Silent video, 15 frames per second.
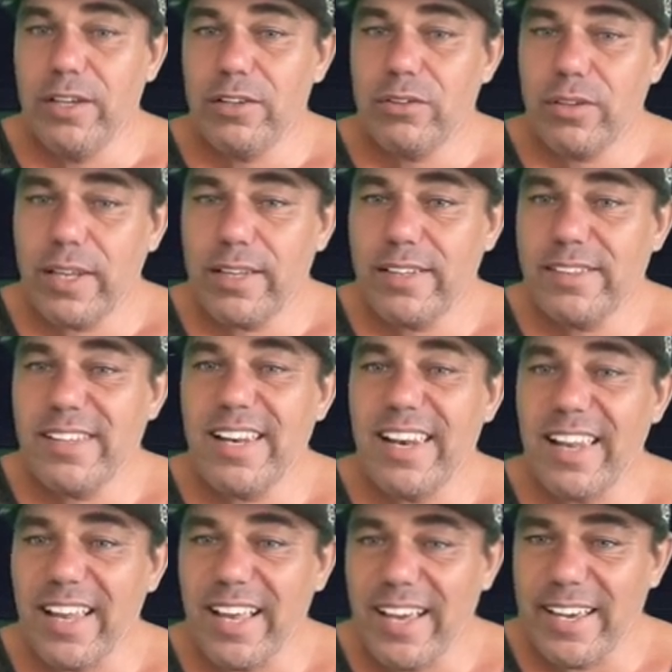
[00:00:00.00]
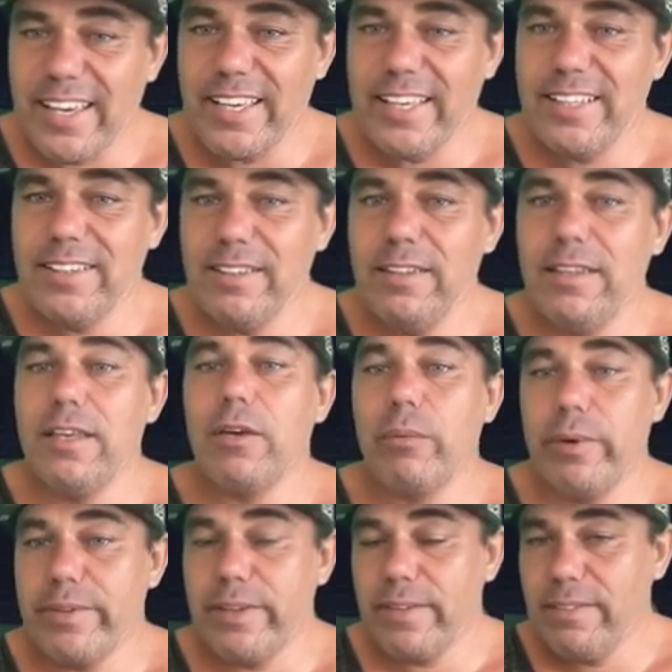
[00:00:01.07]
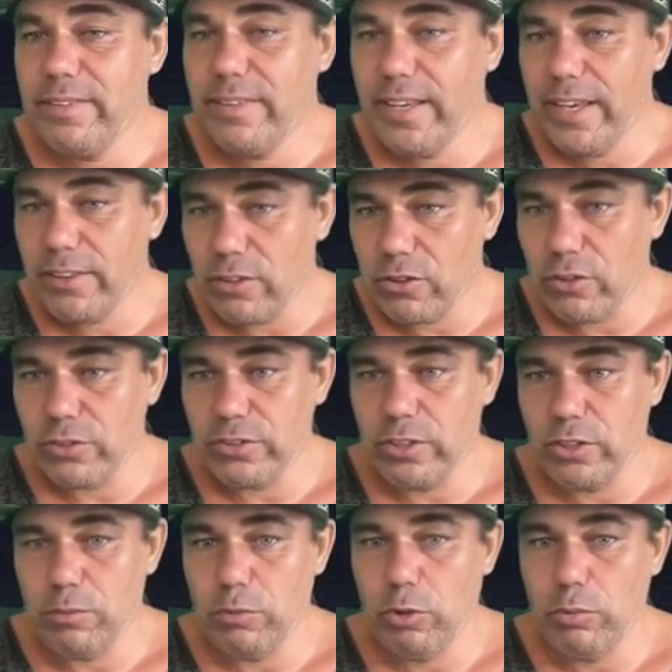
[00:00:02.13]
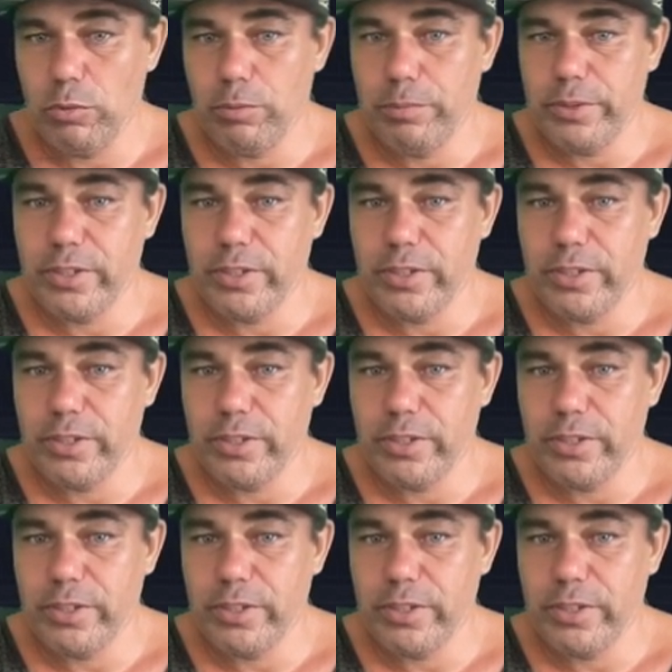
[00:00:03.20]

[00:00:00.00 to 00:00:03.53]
So that is in line with that dead cross at the moment,